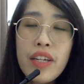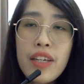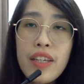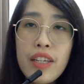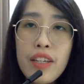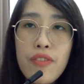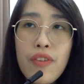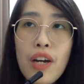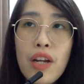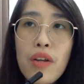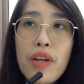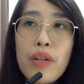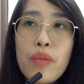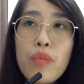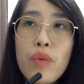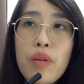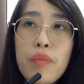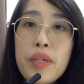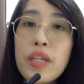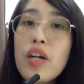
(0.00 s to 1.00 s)
Evaluate
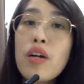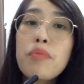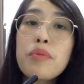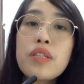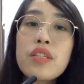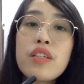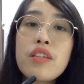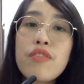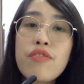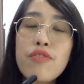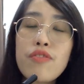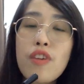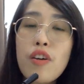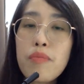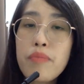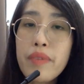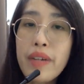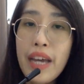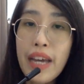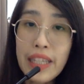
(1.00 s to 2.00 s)
will be opposite
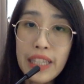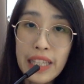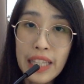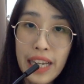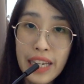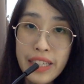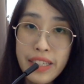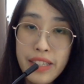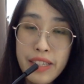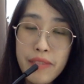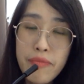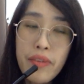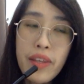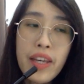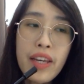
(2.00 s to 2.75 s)
from analyze.